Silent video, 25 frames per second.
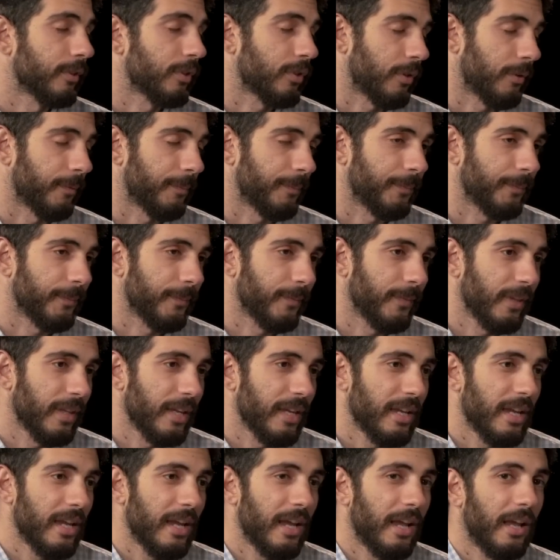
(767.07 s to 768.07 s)
So.
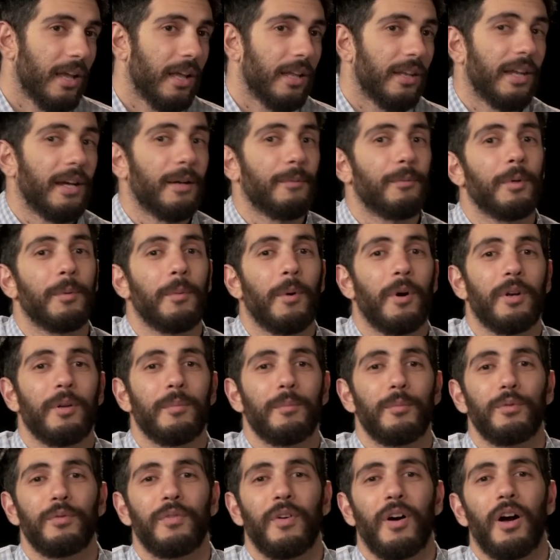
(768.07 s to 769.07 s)
Now we want
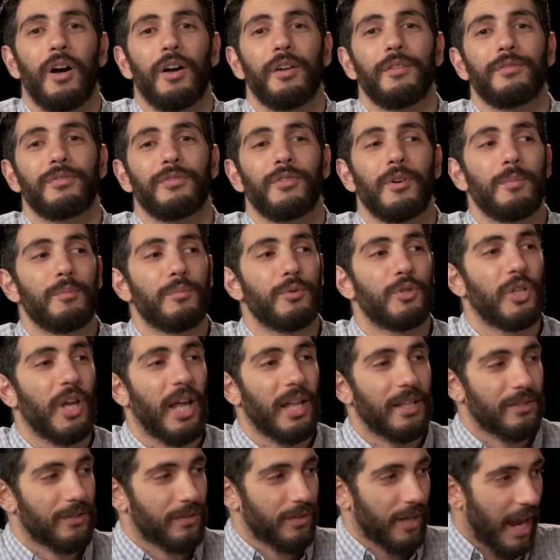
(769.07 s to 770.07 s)
to move on from
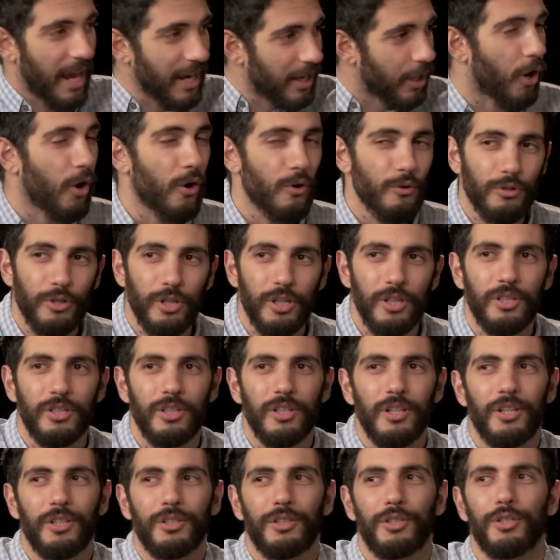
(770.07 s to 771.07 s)
Jets head
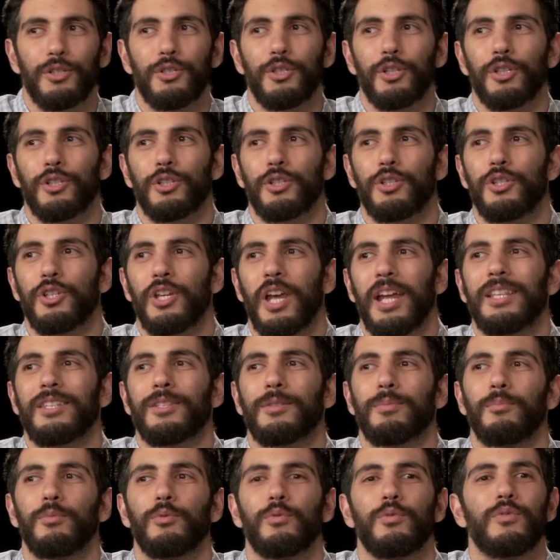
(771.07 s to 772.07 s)
coaches to just
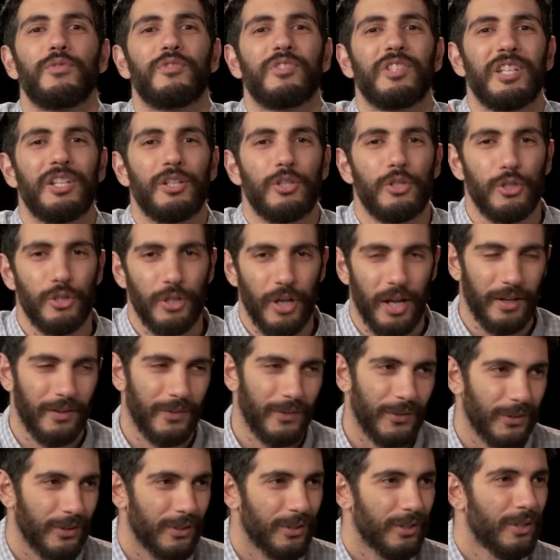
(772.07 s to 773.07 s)
Jets moves in
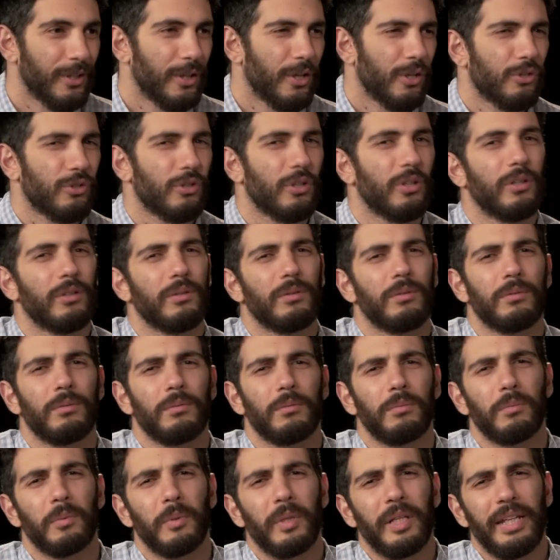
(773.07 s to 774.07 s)
general. So
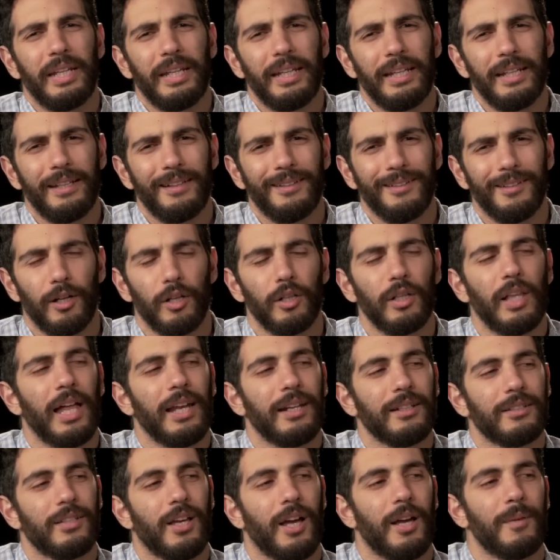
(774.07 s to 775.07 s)
we a
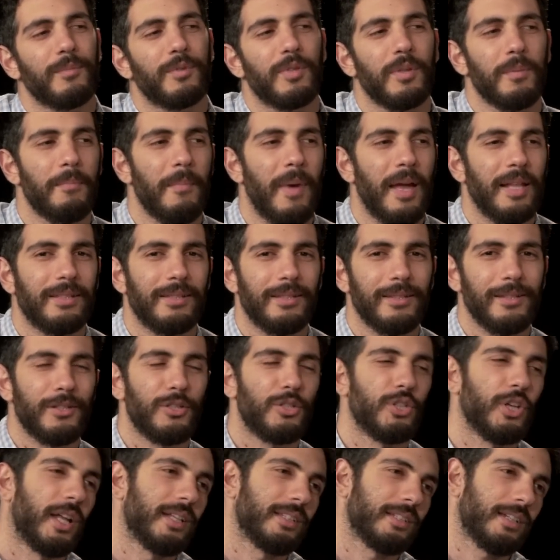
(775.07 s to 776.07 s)
lot of times the Mets and
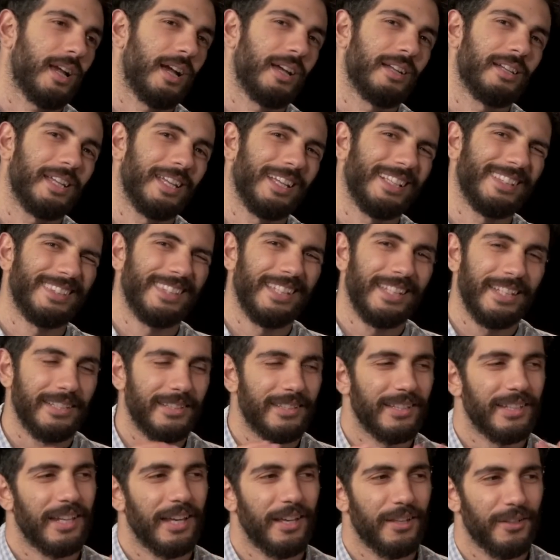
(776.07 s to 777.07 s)
the Jets kind of get
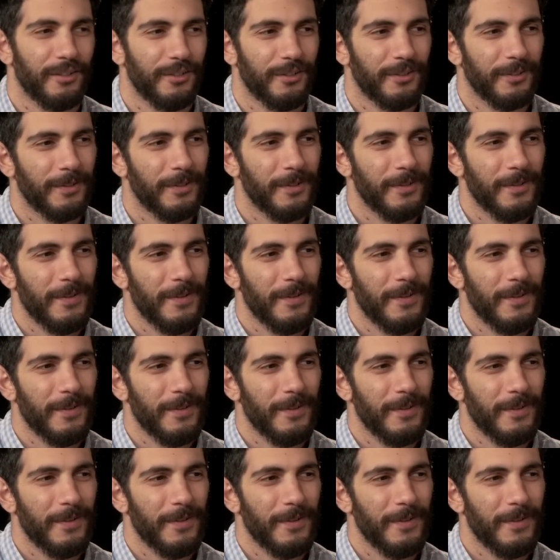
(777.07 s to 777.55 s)
linked together.